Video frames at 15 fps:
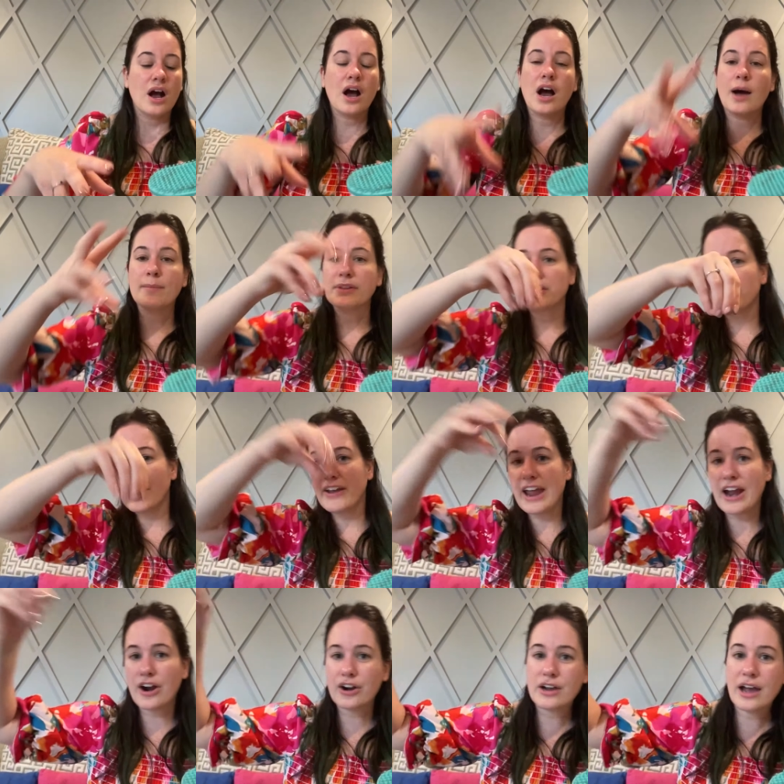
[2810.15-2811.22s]
Um, the
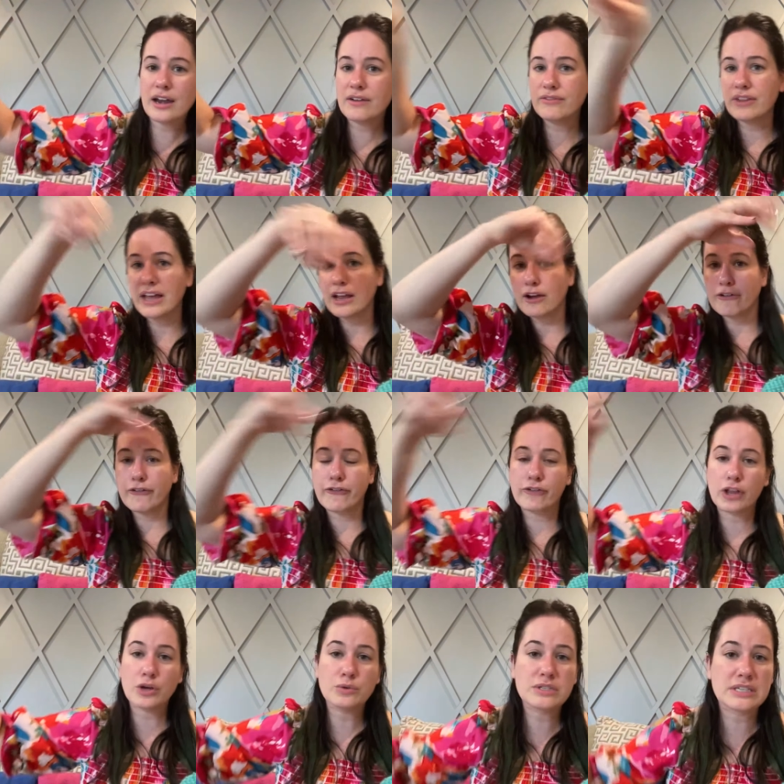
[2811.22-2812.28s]
hair kind of like
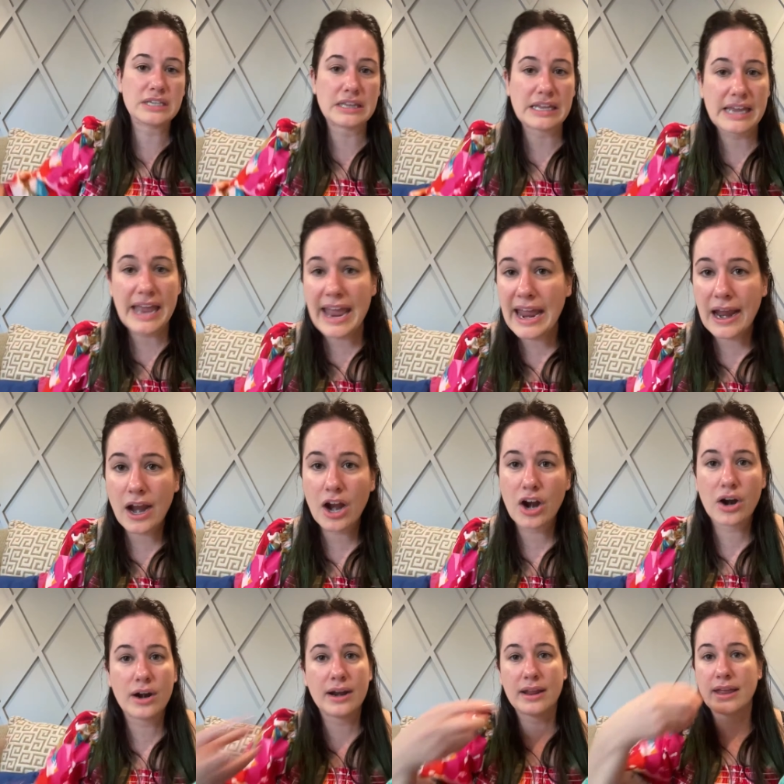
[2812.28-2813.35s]
floats in the
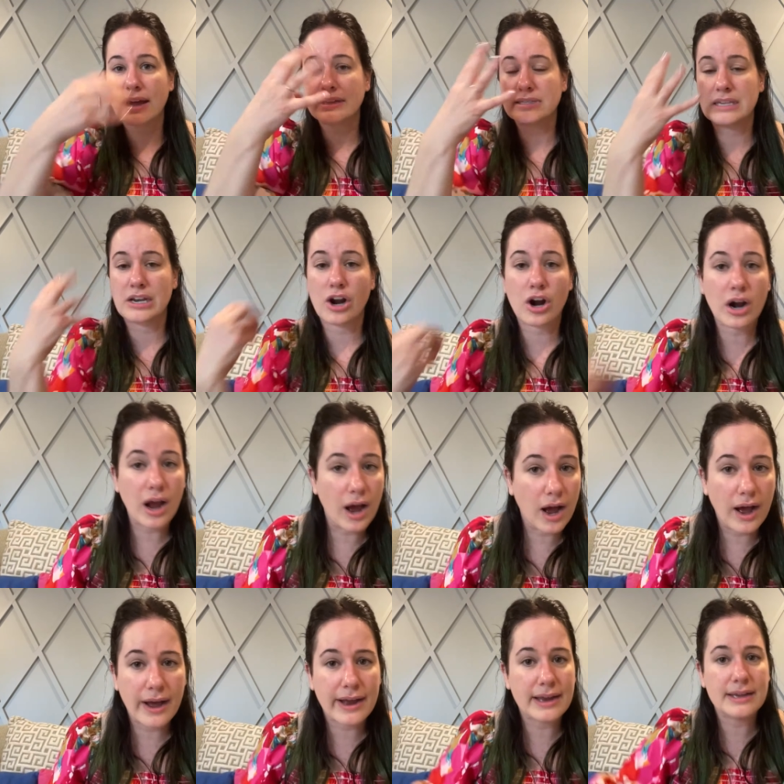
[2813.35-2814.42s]
air. It gets in our
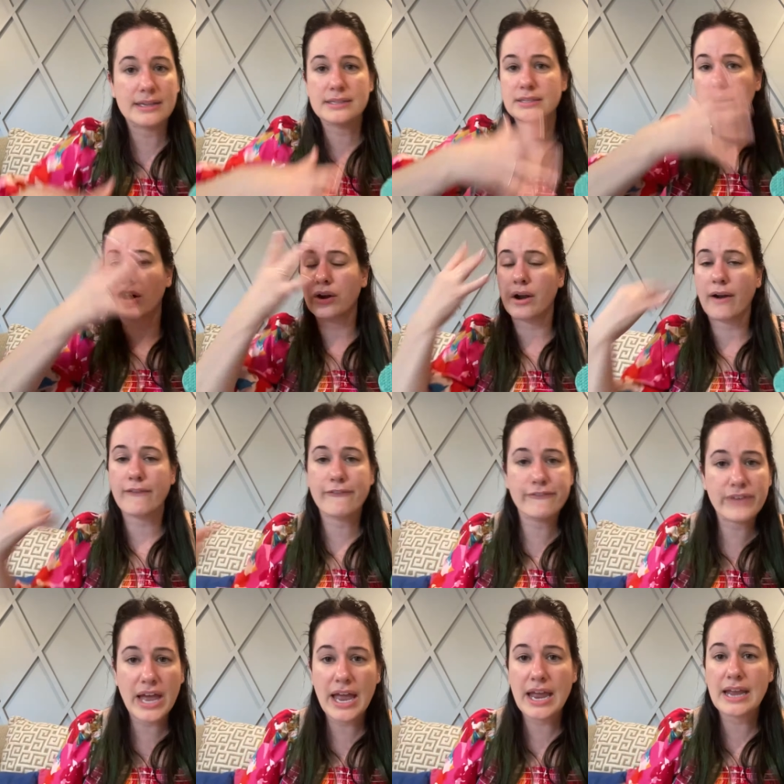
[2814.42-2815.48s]
eyes, on our
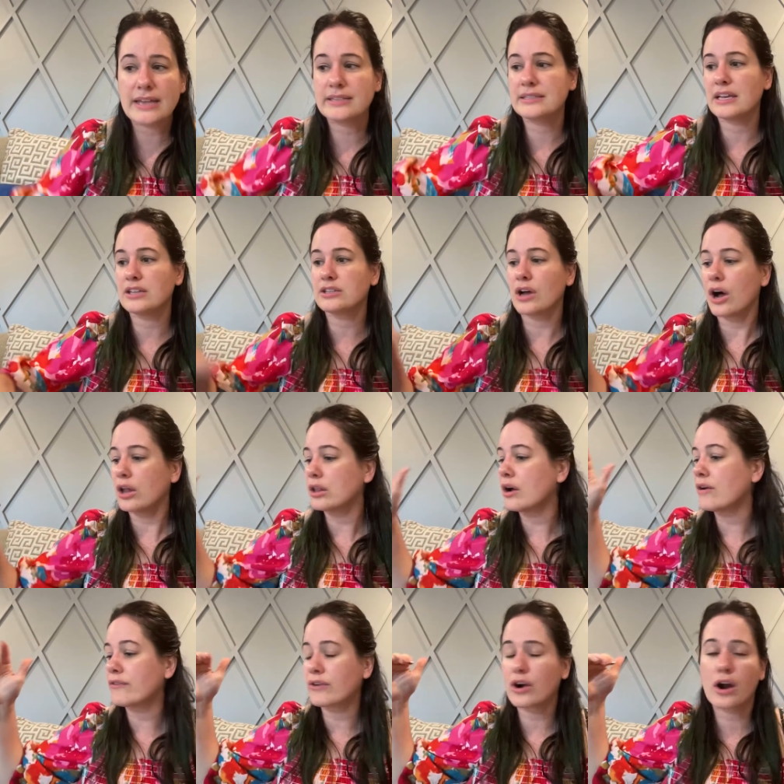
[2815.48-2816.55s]
face. It's all
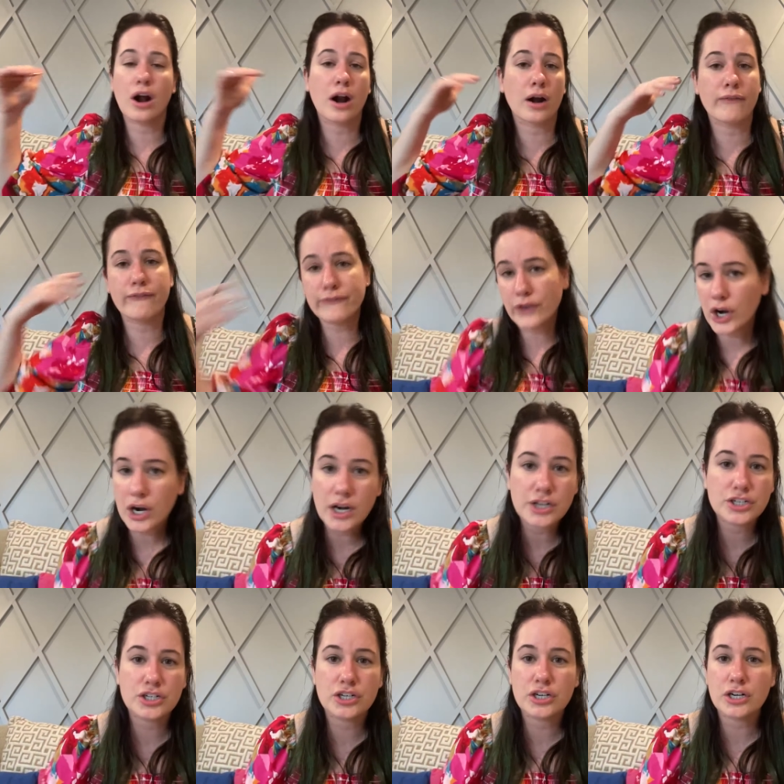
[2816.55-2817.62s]
over our
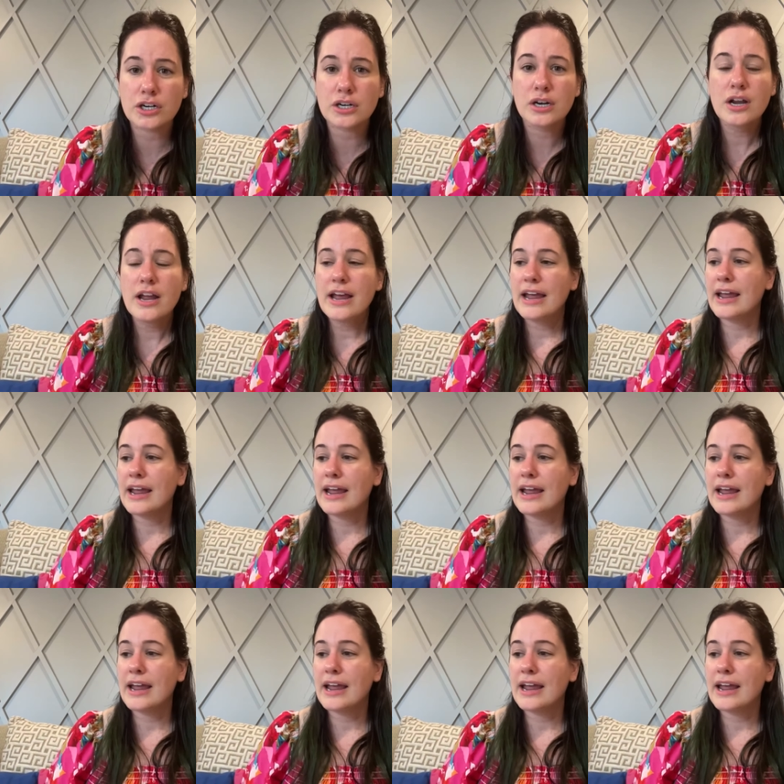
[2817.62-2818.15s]
furniture.